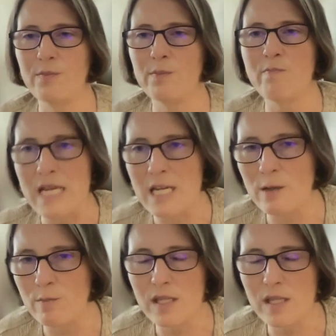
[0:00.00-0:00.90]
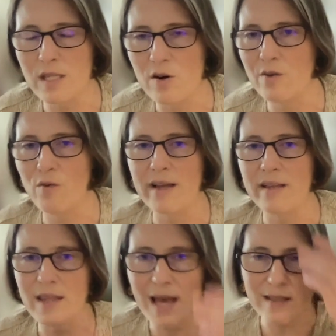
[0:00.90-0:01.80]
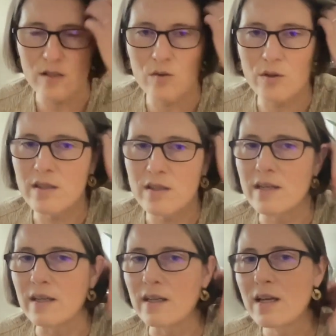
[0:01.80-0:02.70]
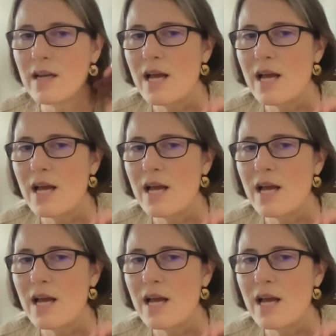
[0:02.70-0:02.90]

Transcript: memes that aren't right, that sort of thing.